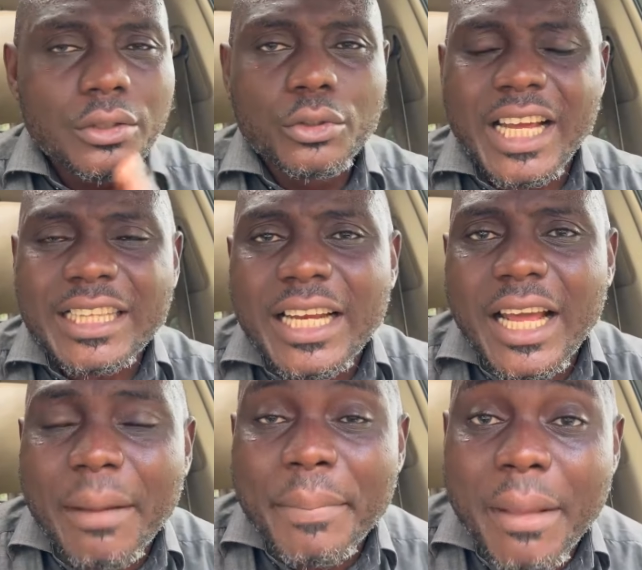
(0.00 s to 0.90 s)
United
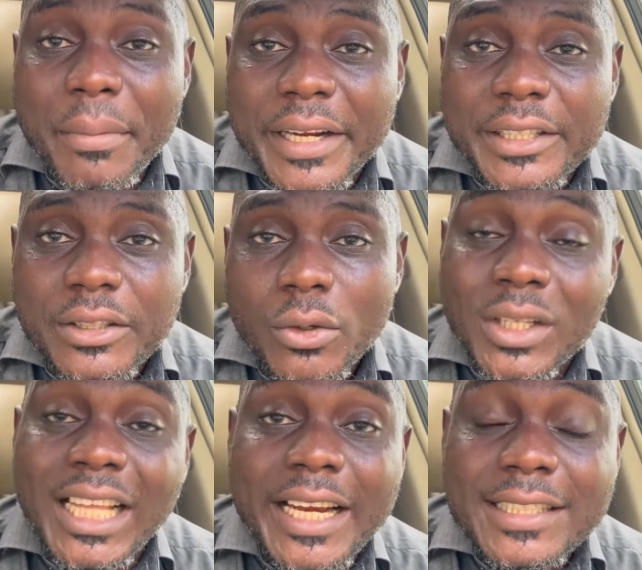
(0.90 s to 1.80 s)
Arab Emirates,
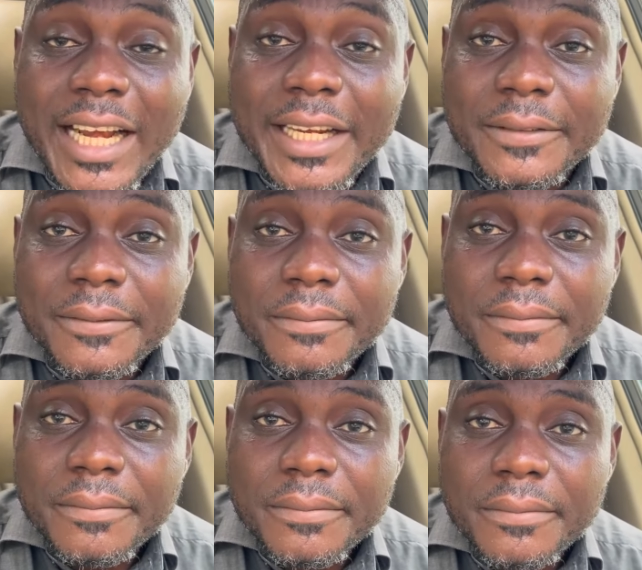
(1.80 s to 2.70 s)
what are they selling?
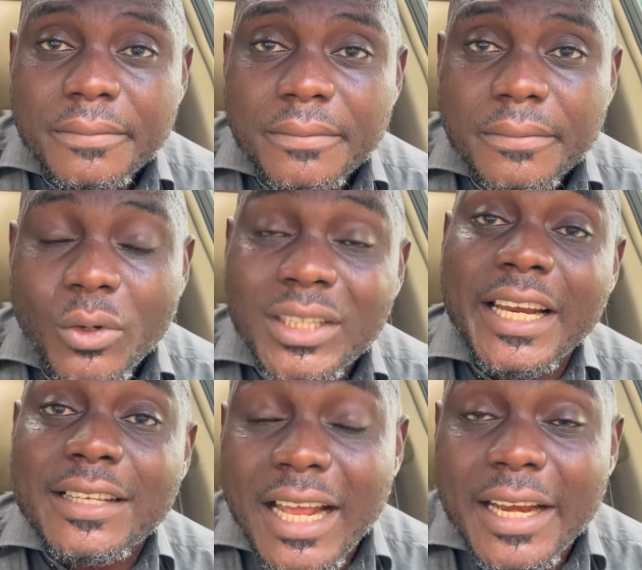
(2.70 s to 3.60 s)
What
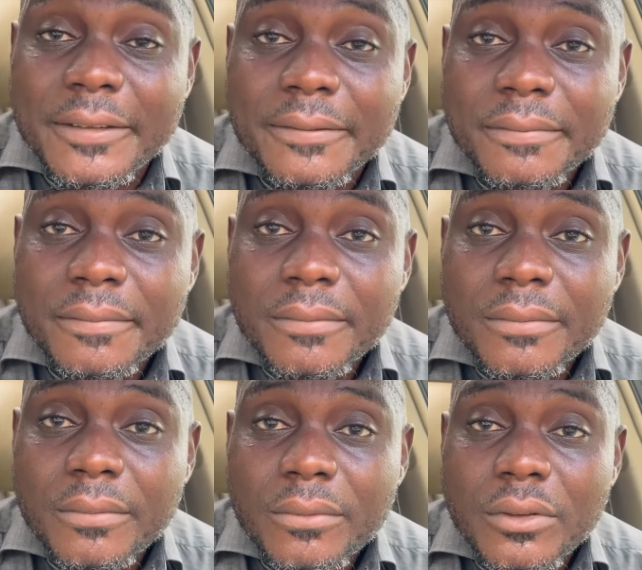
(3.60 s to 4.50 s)
are they selling?
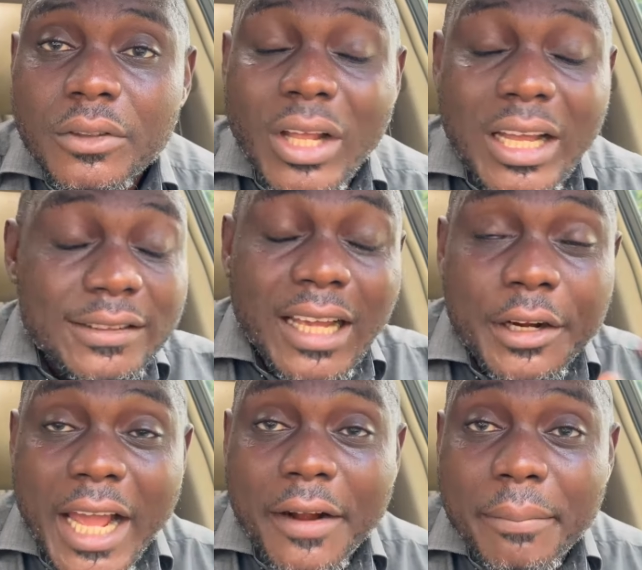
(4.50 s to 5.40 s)

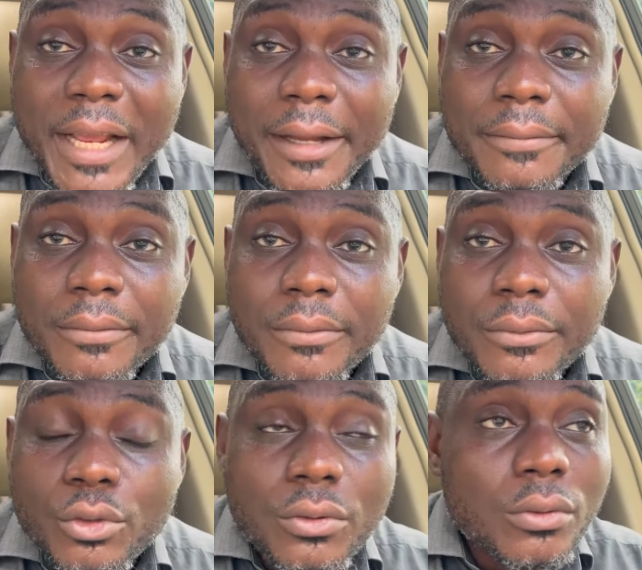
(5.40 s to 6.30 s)
Saudi Arabia,
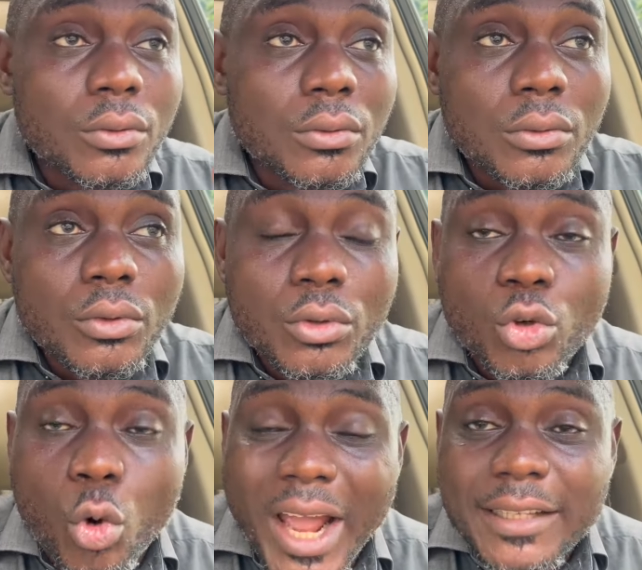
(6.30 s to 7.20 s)

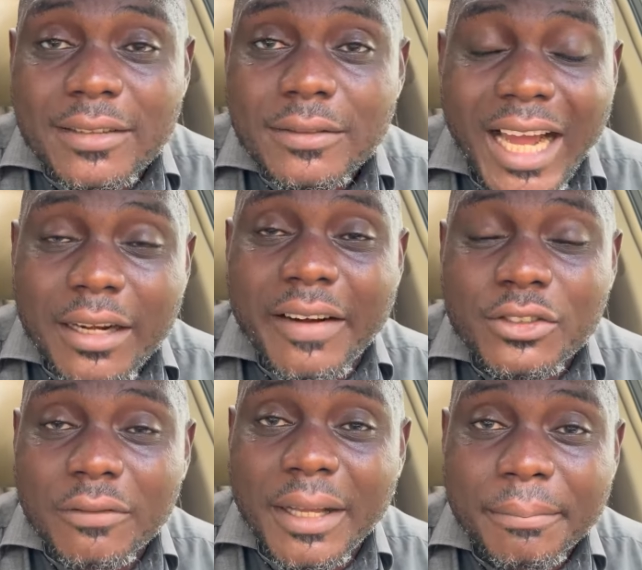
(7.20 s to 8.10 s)
Kuwait, and the
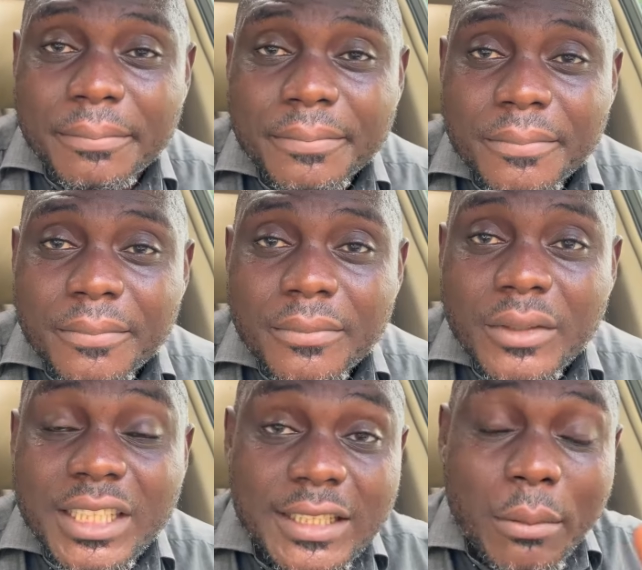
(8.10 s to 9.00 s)
rest of them.
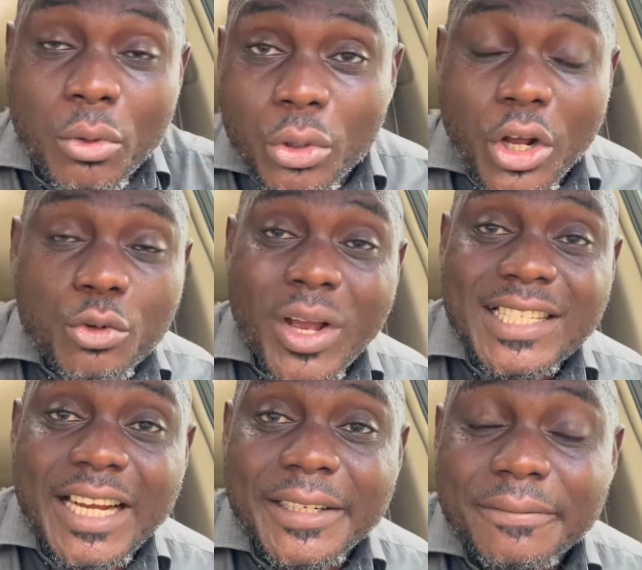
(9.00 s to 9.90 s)
The same crude oil you are
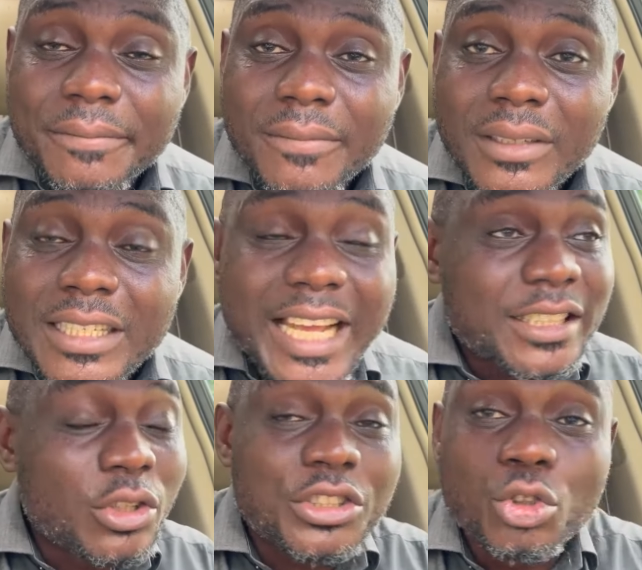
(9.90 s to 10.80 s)
selling,
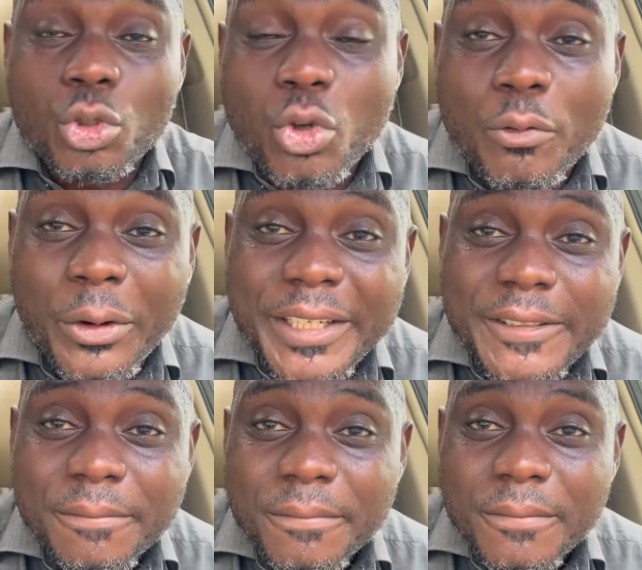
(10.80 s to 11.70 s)
yet nothing to show for it.